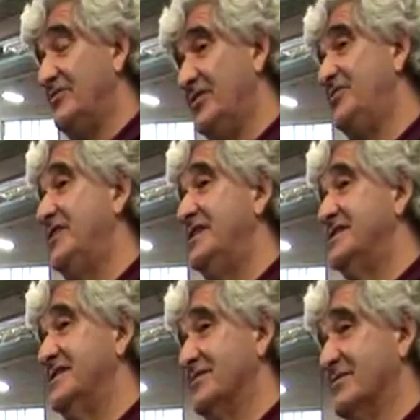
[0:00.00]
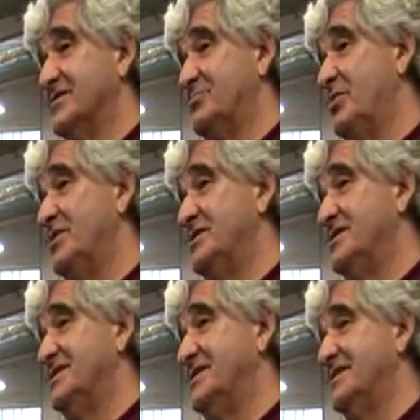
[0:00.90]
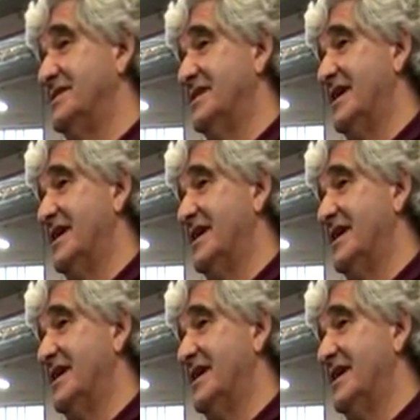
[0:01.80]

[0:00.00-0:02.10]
50s it was purchased